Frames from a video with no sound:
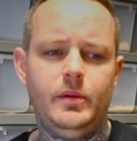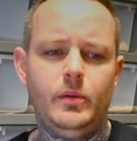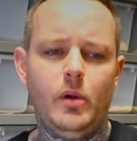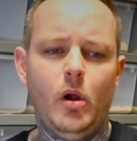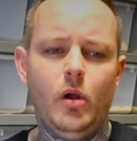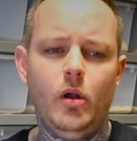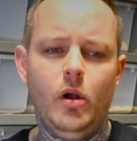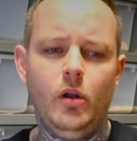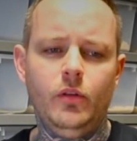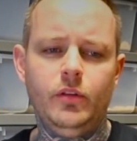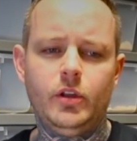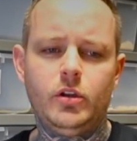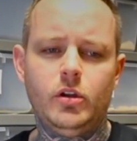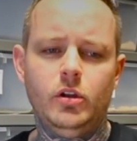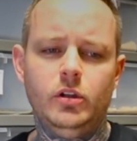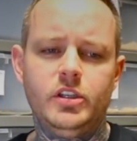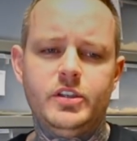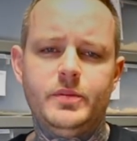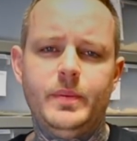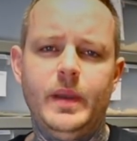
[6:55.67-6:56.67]
on the
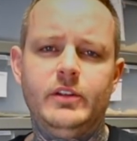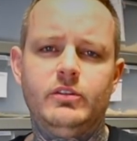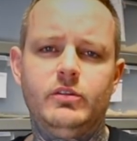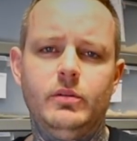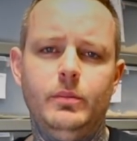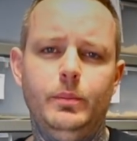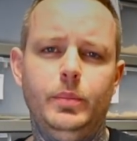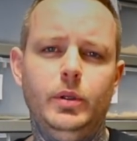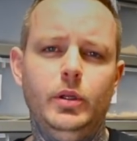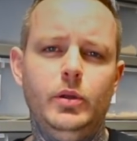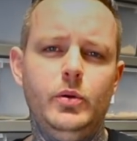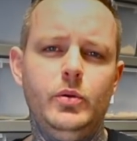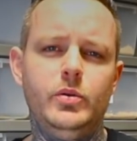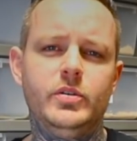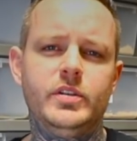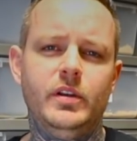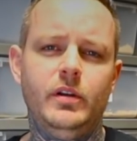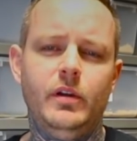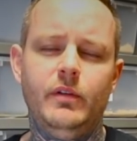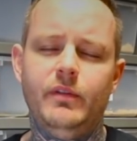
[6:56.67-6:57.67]
colour spectrum,
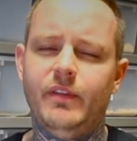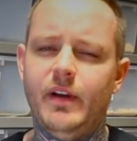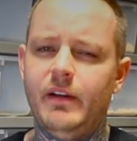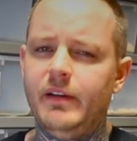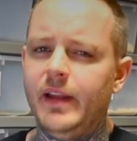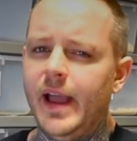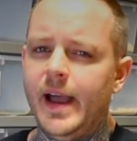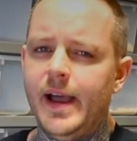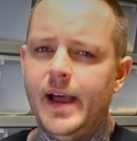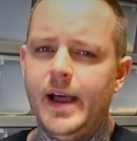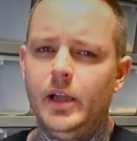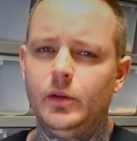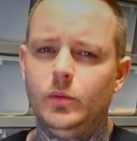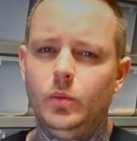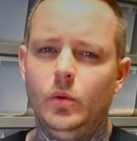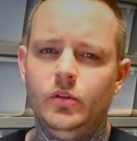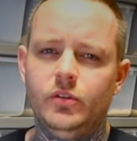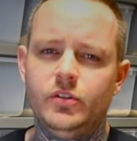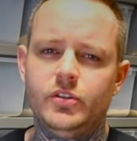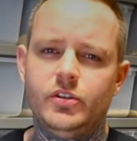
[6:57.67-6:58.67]
blue's a very hard
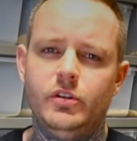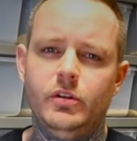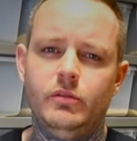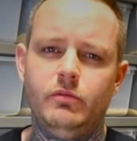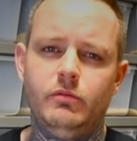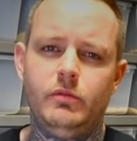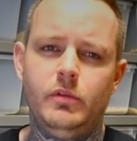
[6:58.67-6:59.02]
one to